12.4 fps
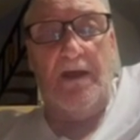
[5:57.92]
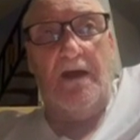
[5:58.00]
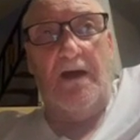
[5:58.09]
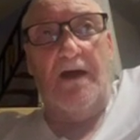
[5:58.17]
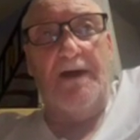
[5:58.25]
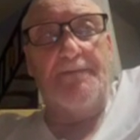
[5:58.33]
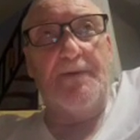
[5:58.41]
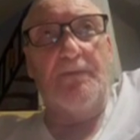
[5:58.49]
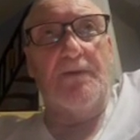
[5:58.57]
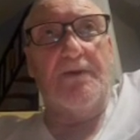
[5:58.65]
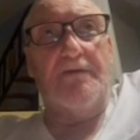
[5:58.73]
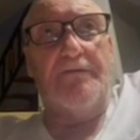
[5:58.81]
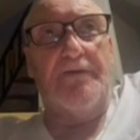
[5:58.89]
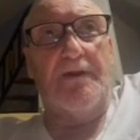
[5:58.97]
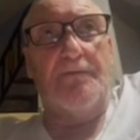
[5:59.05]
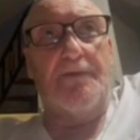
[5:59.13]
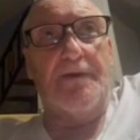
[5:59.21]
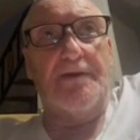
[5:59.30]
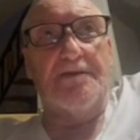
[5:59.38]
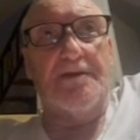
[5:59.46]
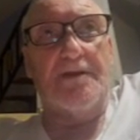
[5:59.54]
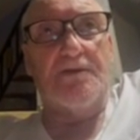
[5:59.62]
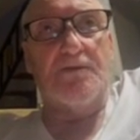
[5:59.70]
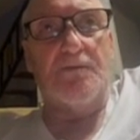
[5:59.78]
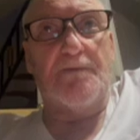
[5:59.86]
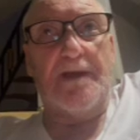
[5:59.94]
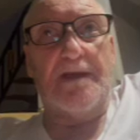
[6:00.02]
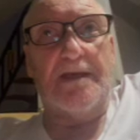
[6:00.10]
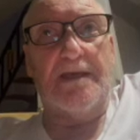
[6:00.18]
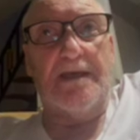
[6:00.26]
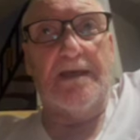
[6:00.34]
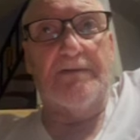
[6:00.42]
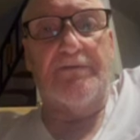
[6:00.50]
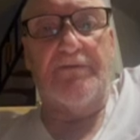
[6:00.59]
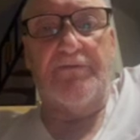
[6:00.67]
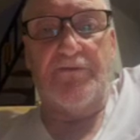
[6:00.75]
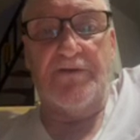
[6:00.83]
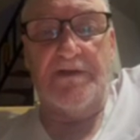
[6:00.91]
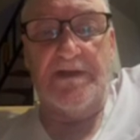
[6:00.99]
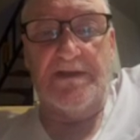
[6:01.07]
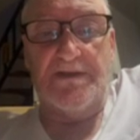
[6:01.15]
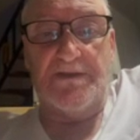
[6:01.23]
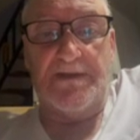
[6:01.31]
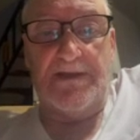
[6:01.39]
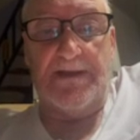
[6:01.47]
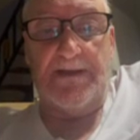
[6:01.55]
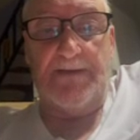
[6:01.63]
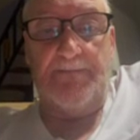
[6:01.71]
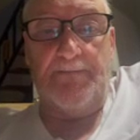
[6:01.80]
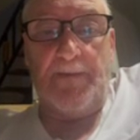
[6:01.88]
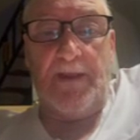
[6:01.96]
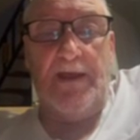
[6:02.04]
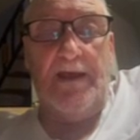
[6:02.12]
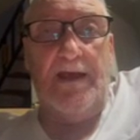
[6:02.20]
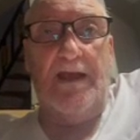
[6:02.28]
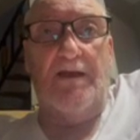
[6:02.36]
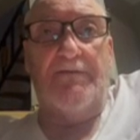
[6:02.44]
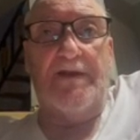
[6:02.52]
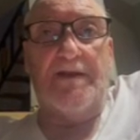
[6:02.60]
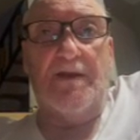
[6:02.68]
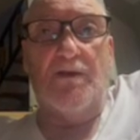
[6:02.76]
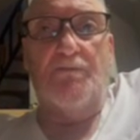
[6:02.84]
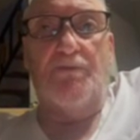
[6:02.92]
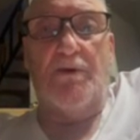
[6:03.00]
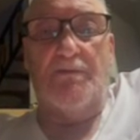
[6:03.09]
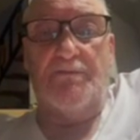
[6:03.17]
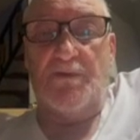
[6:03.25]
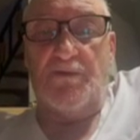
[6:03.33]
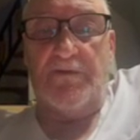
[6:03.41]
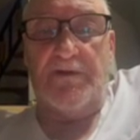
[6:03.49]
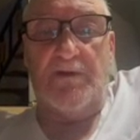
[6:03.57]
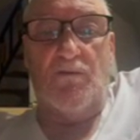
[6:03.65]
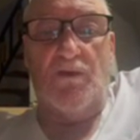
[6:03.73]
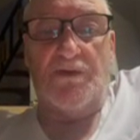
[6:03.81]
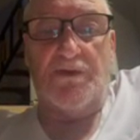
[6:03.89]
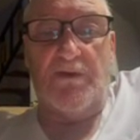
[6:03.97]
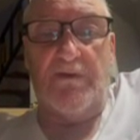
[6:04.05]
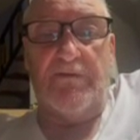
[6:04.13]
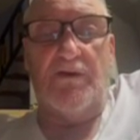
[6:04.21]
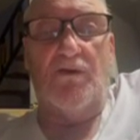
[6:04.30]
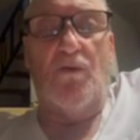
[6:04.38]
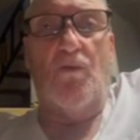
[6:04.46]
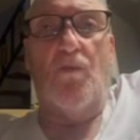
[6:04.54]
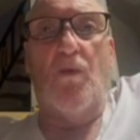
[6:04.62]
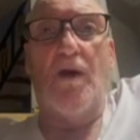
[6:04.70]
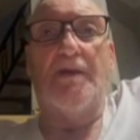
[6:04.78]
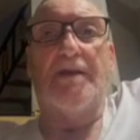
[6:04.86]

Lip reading: I've been with the Philippines National Bank here for 3 years nearly, and I've had no problems with them whatsoever. Not one.